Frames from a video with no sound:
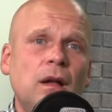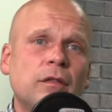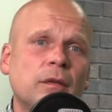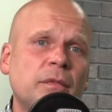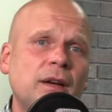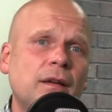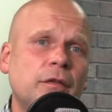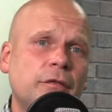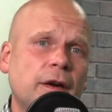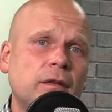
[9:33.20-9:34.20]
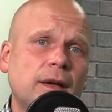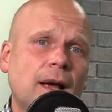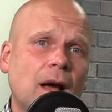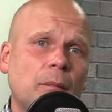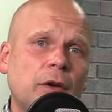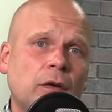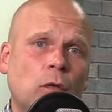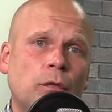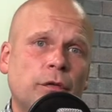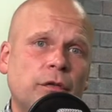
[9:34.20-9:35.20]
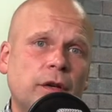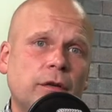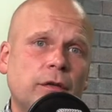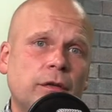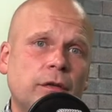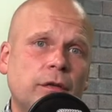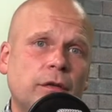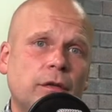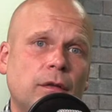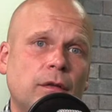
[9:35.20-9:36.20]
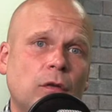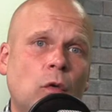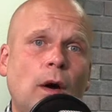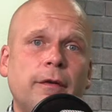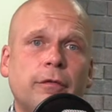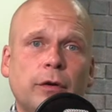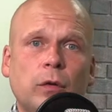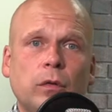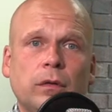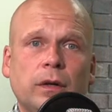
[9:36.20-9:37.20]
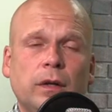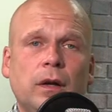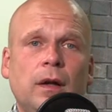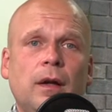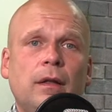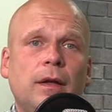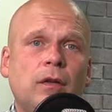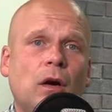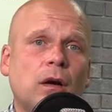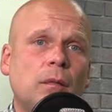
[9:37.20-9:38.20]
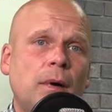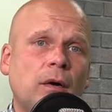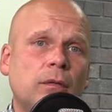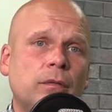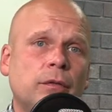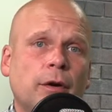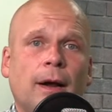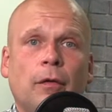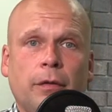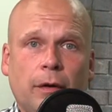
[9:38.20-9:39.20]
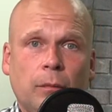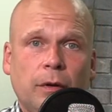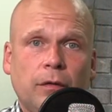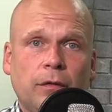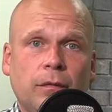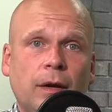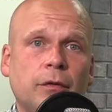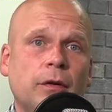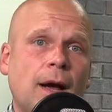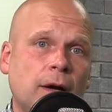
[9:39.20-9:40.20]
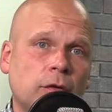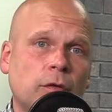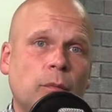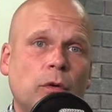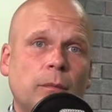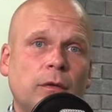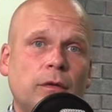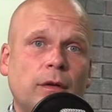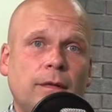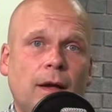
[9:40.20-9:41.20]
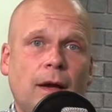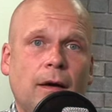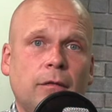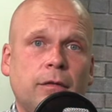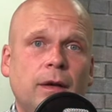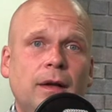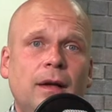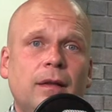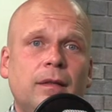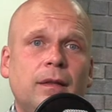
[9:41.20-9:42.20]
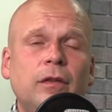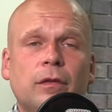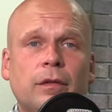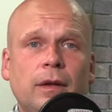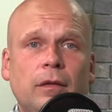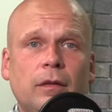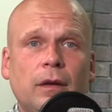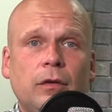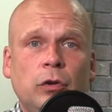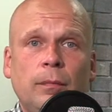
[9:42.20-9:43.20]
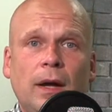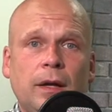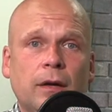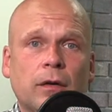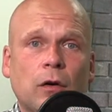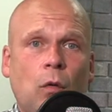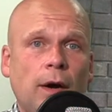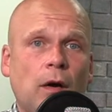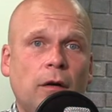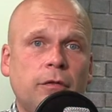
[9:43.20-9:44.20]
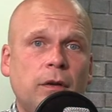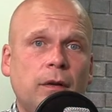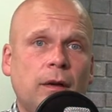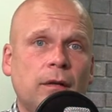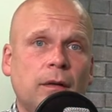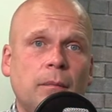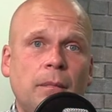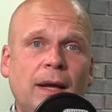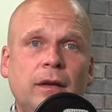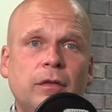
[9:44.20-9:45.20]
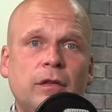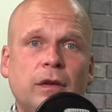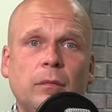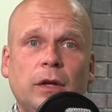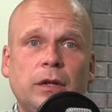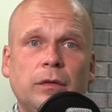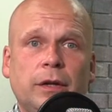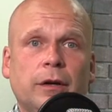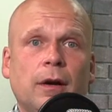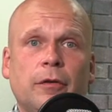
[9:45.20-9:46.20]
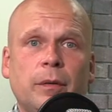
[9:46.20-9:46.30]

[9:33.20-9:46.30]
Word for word: Something that is fairly common in older seniors is quite frequently they talk about their health ailments and their doctor's appointments that they have. These are things that you may hear quite often, and it may even seem like you hear on